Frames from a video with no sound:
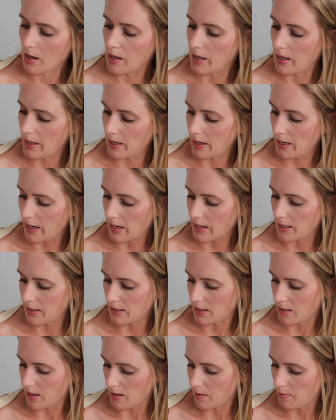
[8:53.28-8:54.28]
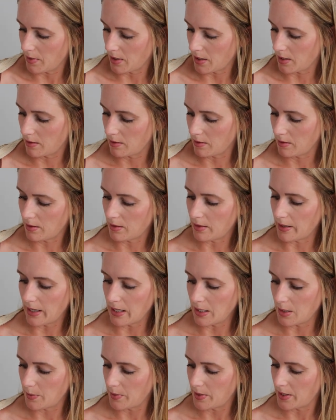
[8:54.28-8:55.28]
It has the
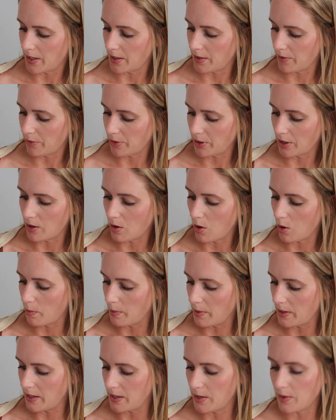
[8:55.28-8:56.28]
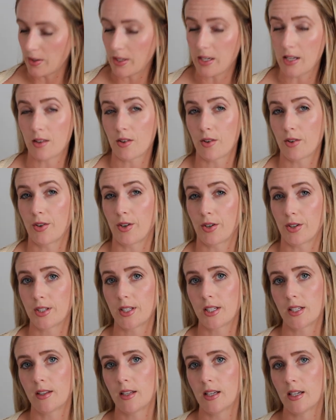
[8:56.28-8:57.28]
clasps here for you to open, and you can either nurse
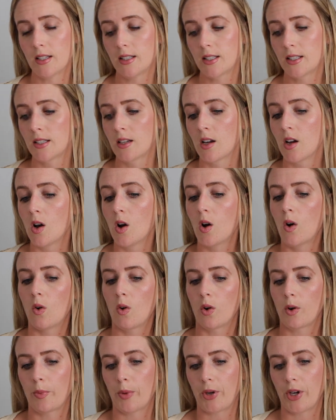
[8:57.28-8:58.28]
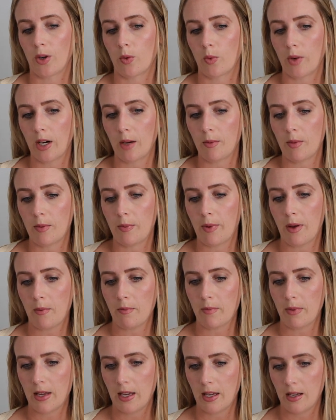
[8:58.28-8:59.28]
in this or put your wearable
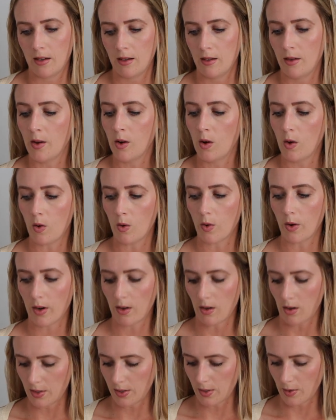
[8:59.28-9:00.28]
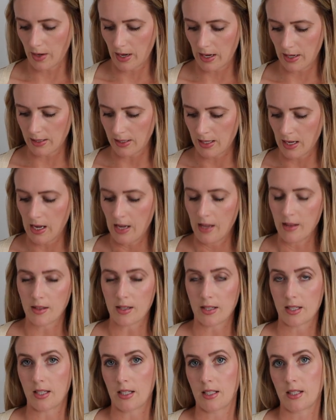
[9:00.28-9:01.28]
pump in, or it also has the
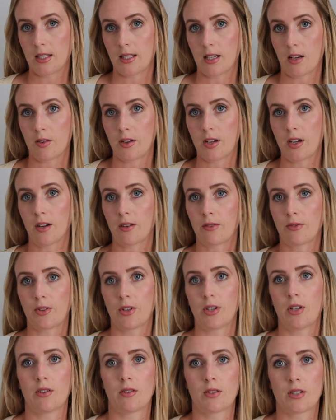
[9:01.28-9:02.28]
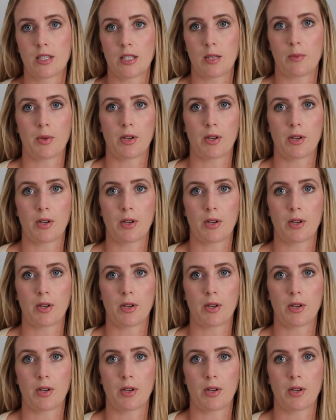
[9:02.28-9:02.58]
slits down here for you to slip